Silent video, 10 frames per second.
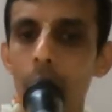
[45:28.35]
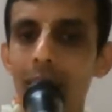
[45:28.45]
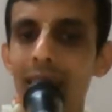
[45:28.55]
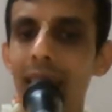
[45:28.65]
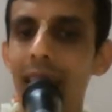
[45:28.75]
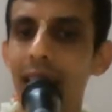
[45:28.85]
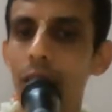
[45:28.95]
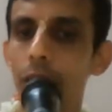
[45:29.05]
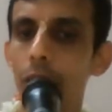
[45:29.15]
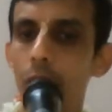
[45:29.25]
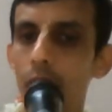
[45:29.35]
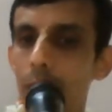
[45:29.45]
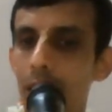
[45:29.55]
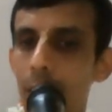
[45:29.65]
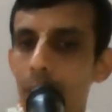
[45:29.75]
was as
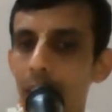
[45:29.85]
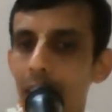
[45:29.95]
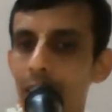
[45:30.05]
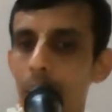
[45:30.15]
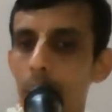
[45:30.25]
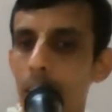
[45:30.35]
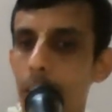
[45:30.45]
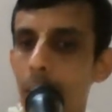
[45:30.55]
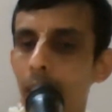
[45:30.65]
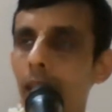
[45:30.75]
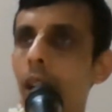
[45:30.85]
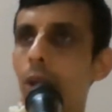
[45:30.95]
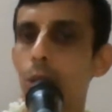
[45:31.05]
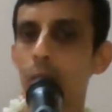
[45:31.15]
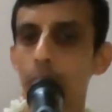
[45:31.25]
formidable as Bhima and
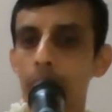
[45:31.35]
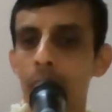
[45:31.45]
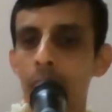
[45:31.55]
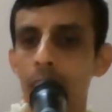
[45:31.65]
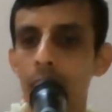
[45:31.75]
Arjuna.